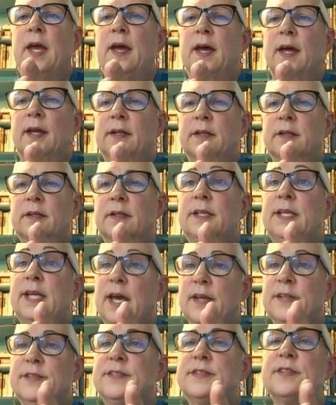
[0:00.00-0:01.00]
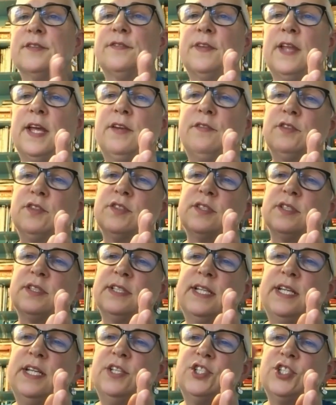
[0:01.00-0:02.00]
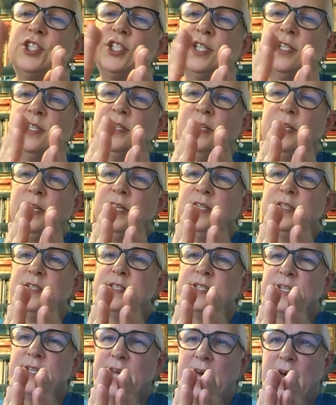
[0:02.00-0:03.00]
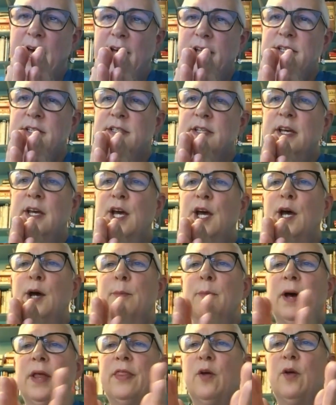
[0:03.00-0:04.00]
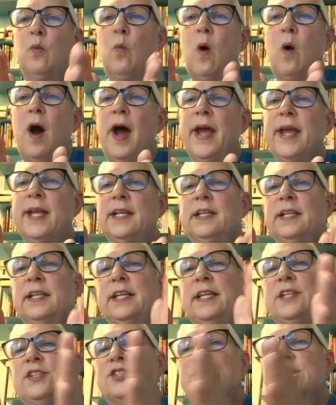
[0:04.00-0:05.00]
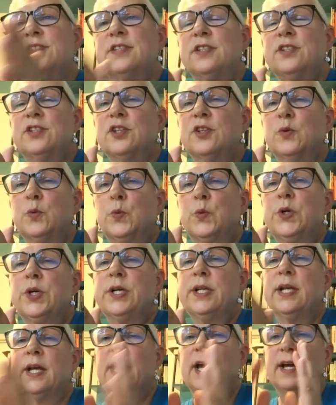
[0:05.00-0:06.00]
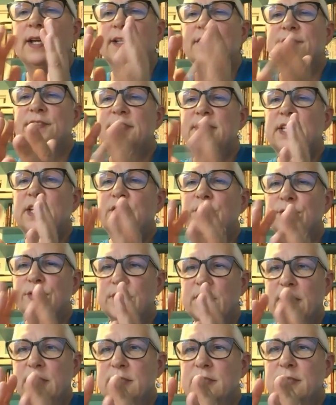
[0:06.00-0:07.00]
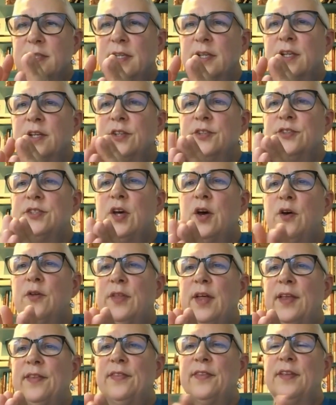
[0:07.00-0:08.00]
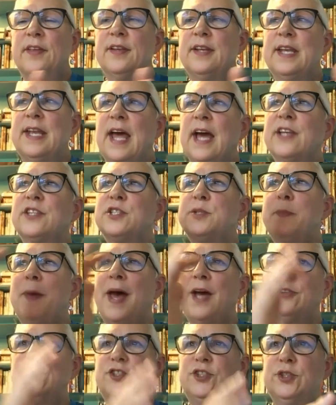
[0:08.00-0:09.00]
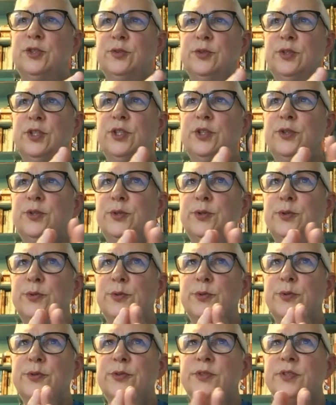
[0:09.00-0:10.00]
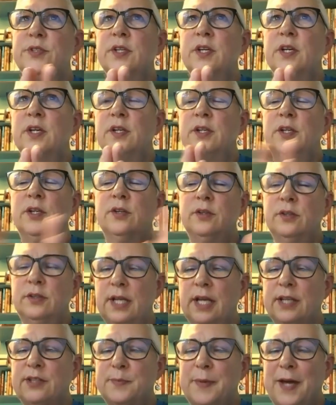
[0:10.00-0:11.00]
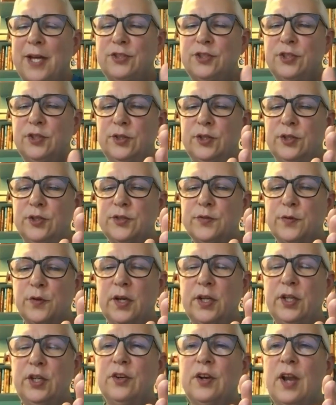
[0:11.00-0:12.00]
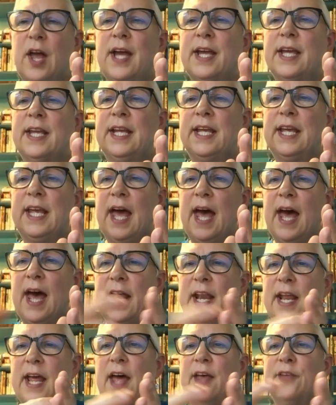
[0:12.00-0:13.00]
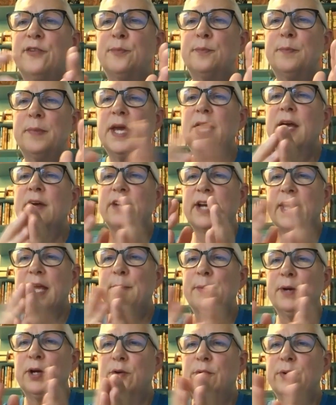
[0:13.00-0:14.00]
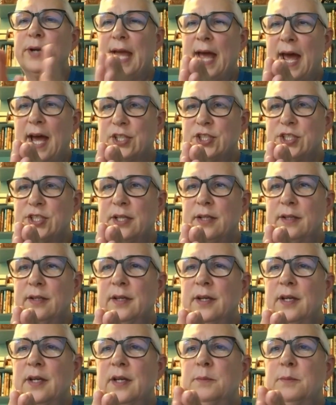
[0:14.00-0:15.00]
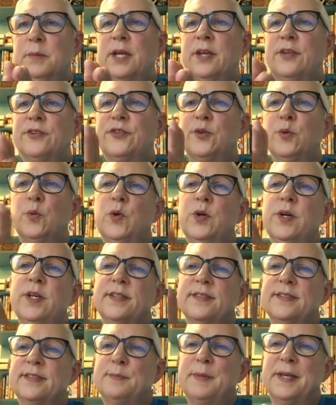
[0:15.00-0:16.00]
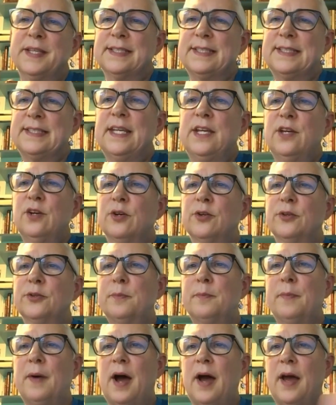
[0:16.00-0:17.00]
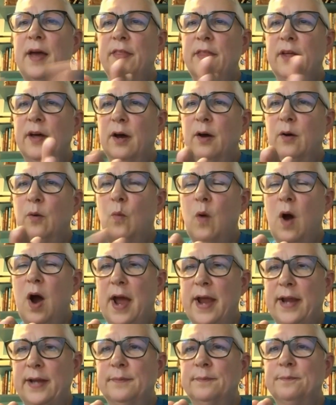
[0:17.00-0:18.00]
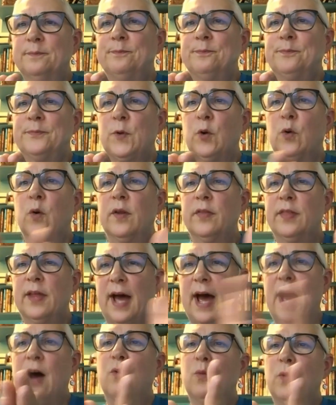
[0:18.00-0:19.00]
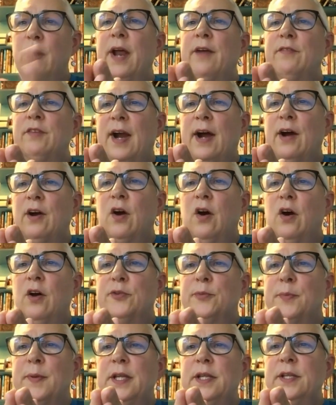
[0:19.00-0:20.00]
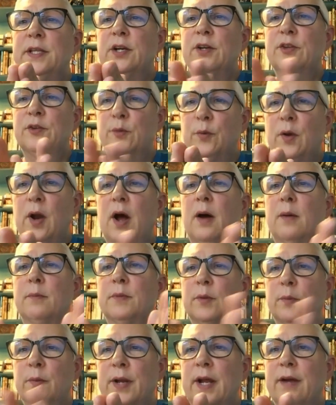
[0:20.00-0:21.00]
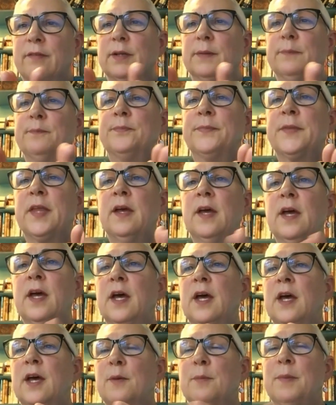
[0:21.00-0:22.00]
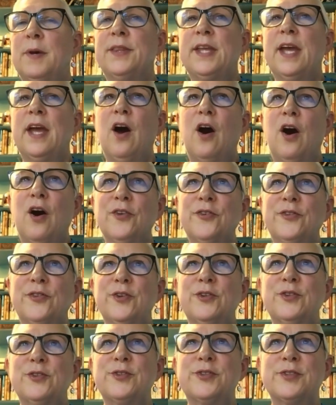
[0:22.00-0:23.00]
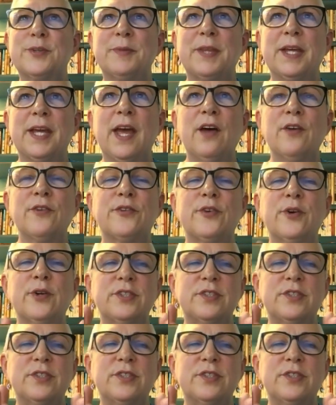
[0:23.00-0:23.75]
And yes, the flavors leach into that, but the wine leaches into the wood and kind of seals it, so that the next batch you use for it, you're not going to get as big of a chemical reaction, because the wood has been sealed by the wine or whatever alcohol has been in there, the rum, whatever. But they also do something else.